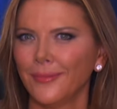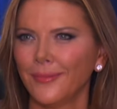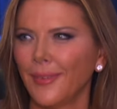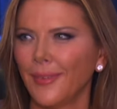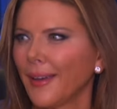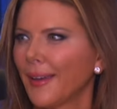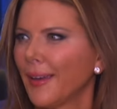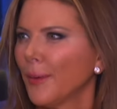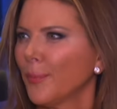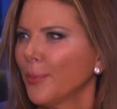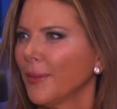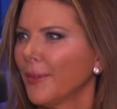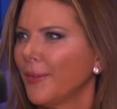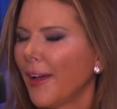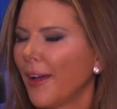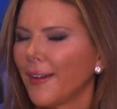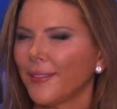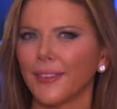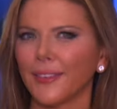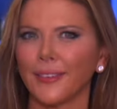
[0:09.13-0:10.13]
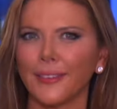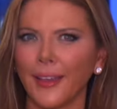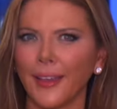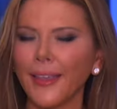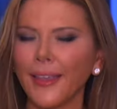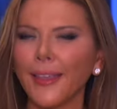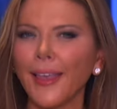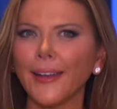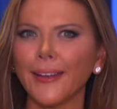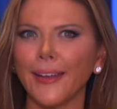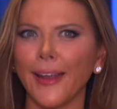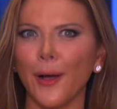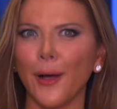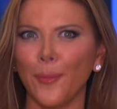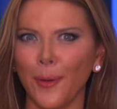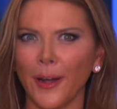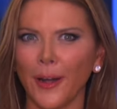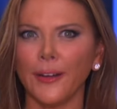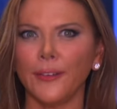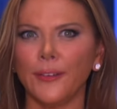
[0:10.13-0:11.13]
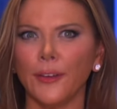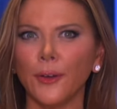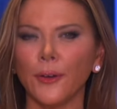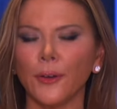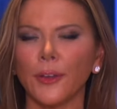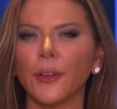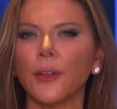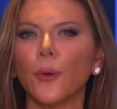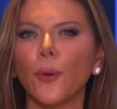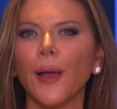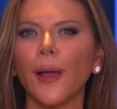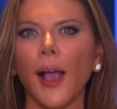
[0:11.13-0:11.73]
I can't believe I have to say that now, but I do. You know what?